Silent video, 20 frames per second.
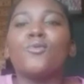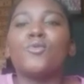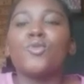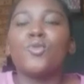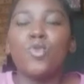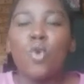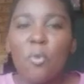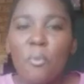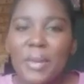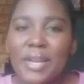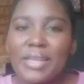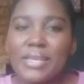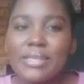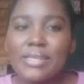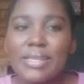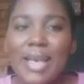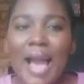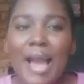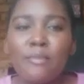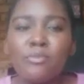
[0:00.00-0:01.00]
so many
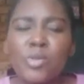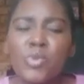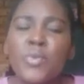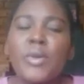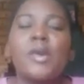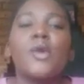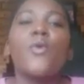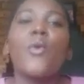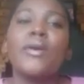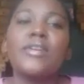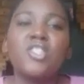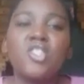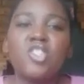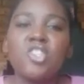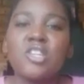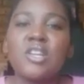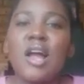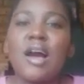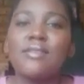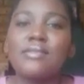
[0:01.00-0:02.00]
times we
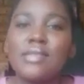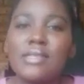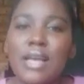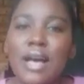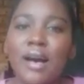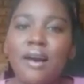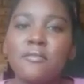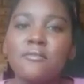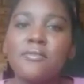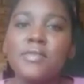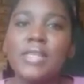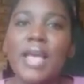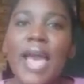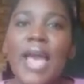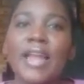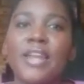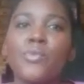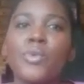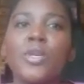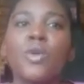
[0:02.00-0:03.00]
question ourselves
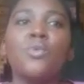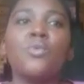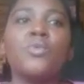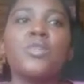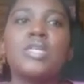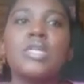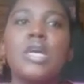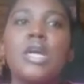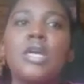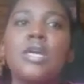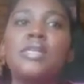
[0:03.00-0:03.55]
and we don't